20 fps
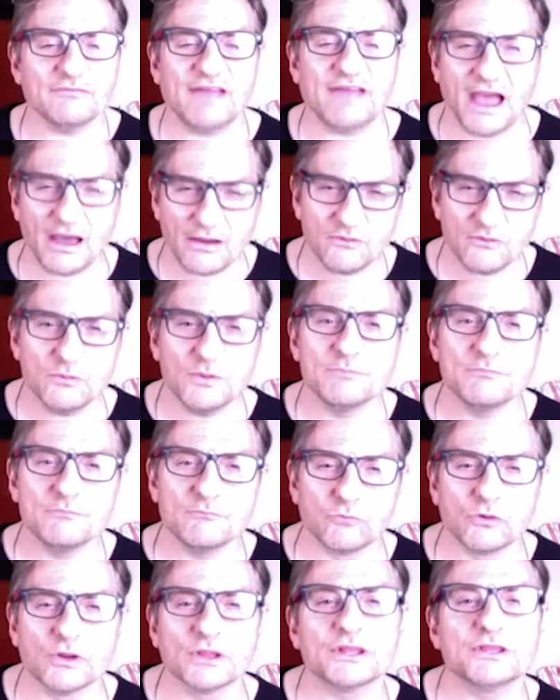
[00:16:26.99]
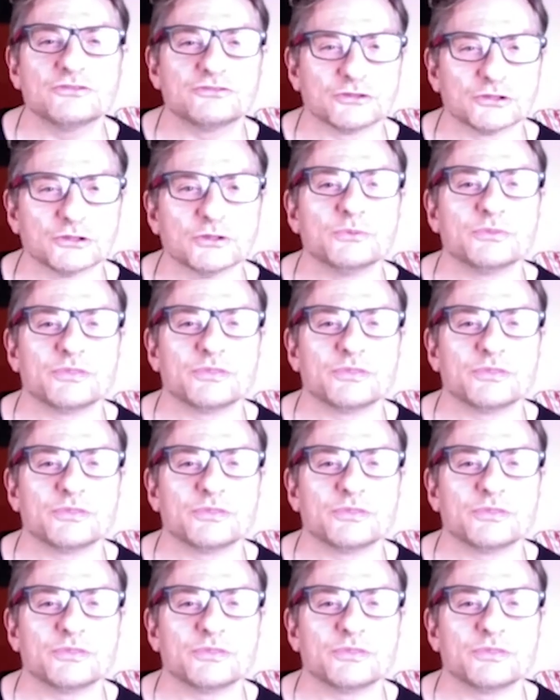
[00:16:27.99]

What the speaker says: how do we really salute